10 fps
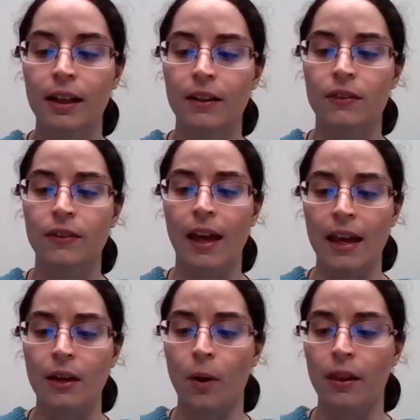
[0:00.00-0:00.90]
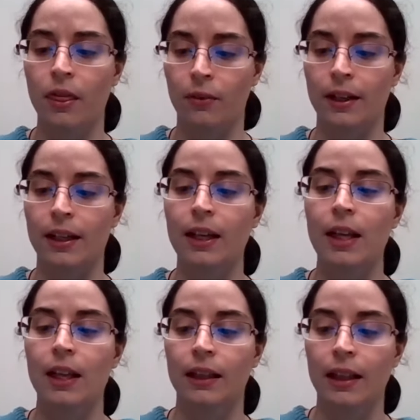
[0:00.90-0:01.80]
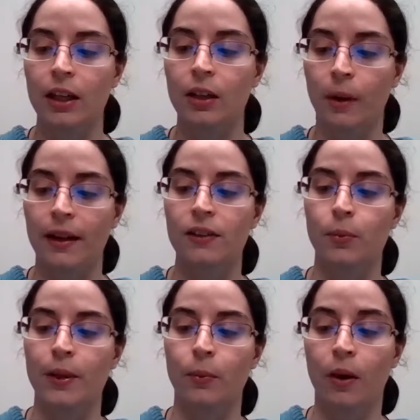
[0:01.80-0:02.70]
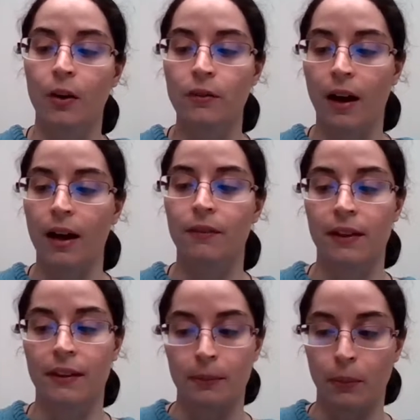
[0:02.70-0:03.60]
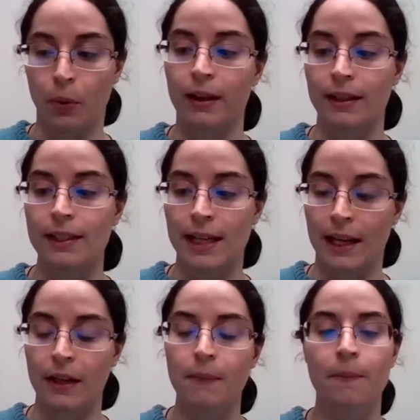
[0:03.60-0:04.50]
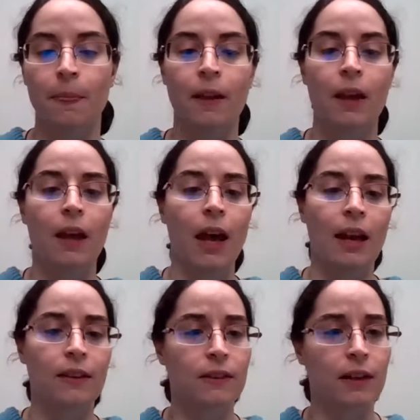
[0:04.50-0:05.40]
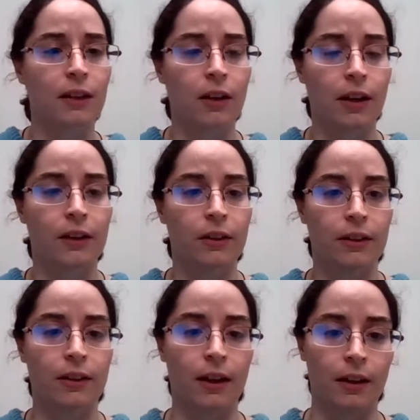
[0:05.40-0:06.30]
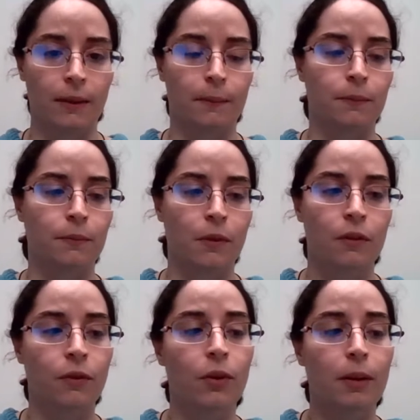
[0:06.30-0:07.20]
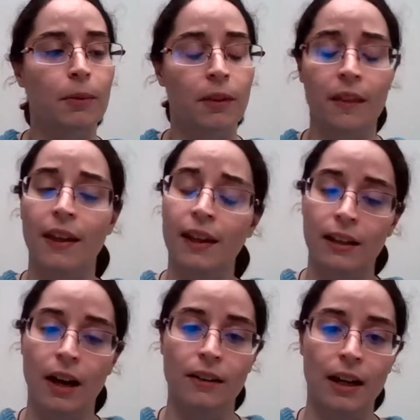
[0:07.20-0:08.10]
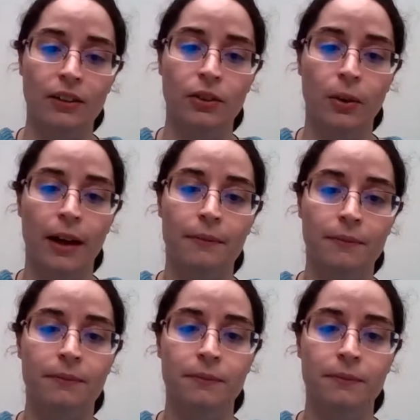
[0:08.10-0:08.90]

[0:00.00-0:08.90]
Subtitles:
is 813 Lincoln Way, Suite 105 in LaPorte, Indiana. And is there a good phone number that they can contact you at?